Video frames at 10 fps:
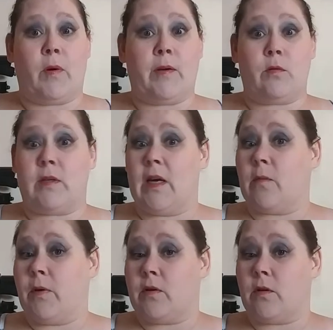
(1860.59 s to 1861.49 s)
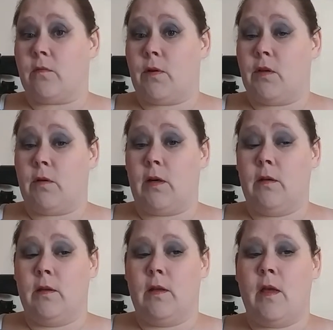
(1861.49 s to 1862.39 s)
going to take pictures for you all.
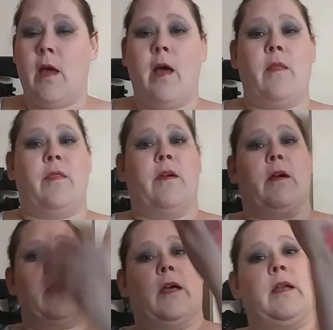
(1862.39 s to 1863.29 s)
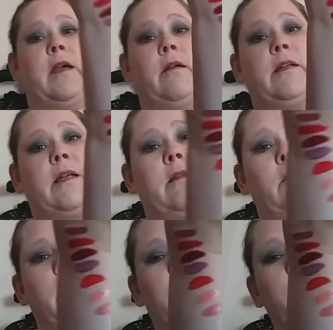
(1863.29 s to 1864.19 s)
There again, here is a
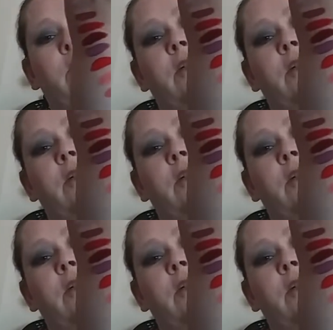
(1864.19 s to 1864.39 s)
look at